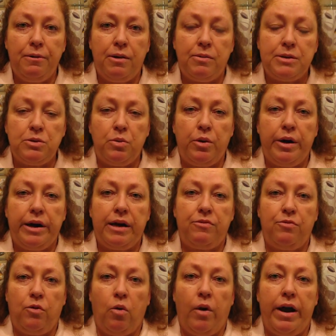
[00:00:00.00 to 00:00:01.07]
I was wearing a
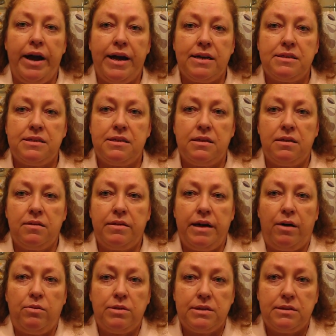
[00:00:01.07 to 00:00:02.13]
4X
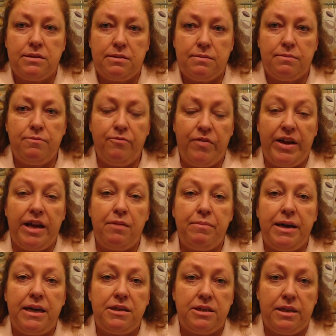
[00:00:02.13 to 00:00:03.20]
that was fitting
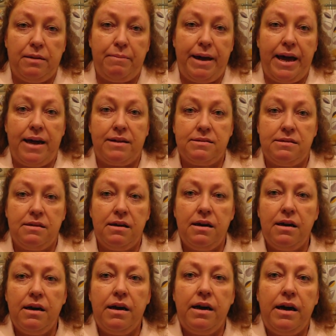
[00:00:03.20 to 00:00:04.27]
me to the max.
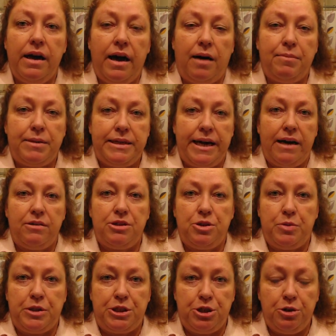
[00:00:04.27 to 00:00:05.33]
I'm down
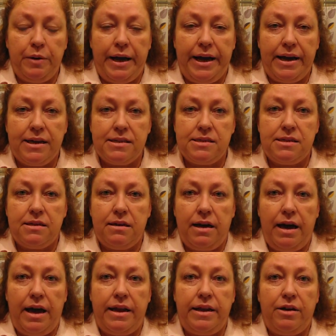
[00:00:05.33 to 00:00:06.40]
to a 2X,
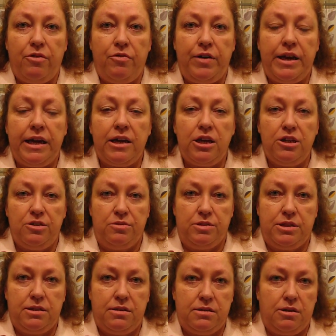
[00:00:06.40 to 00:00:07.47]
and they're fitting loose,
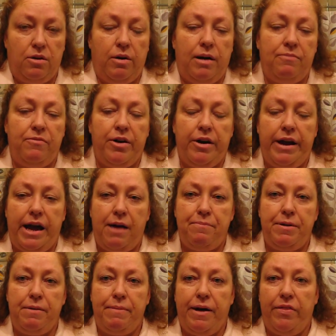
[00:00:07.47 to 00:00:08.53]
so I'm very
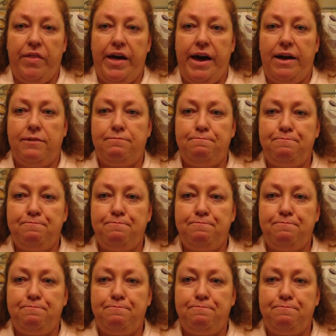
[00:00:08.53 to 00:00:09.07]
happy about that.